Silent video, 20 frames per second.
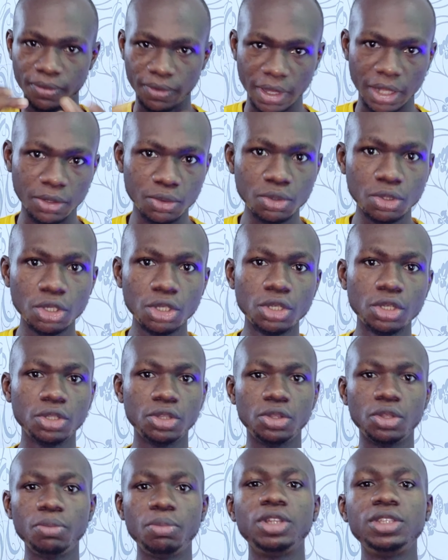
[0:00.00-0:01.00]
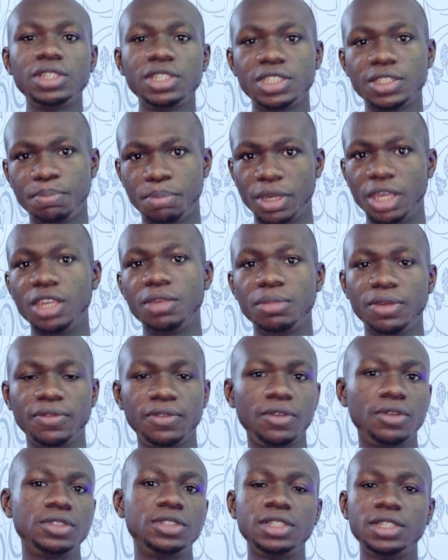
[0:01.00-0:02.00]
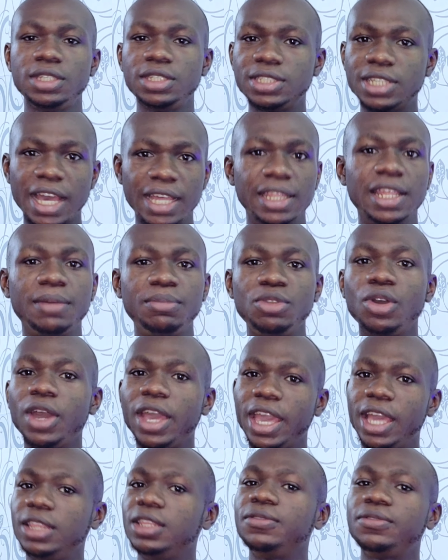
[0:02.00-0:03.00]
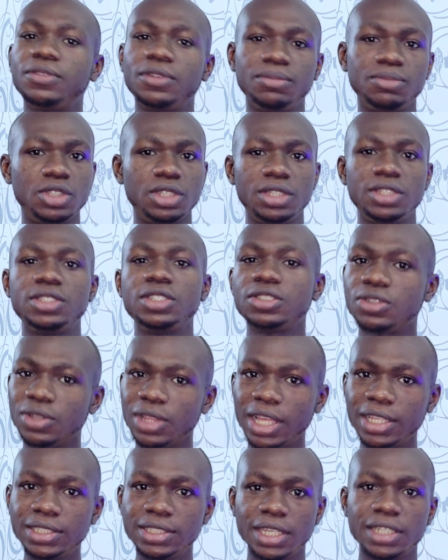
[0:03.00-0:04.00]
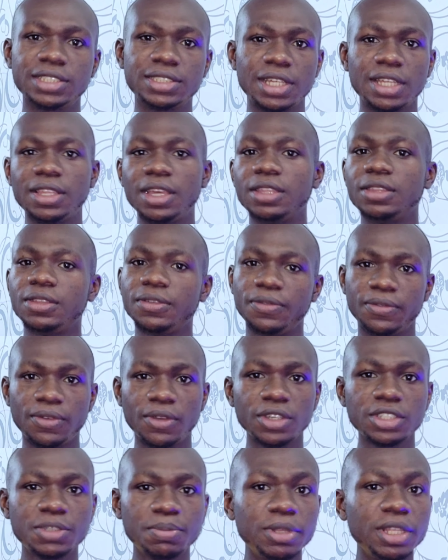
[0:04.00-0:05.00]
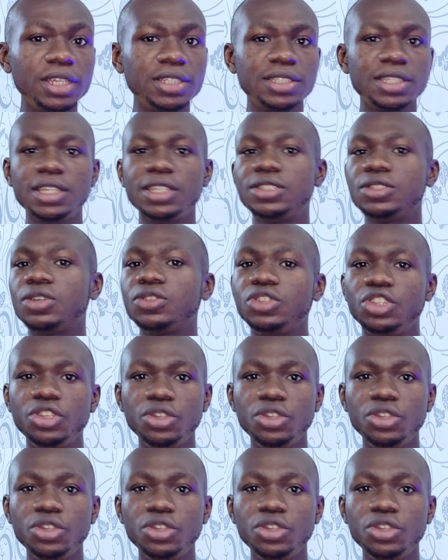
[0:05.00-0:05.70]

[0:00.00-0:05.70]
value. Nobody is paying me for this, and I'm not earning from this. So let's get started. The first place is on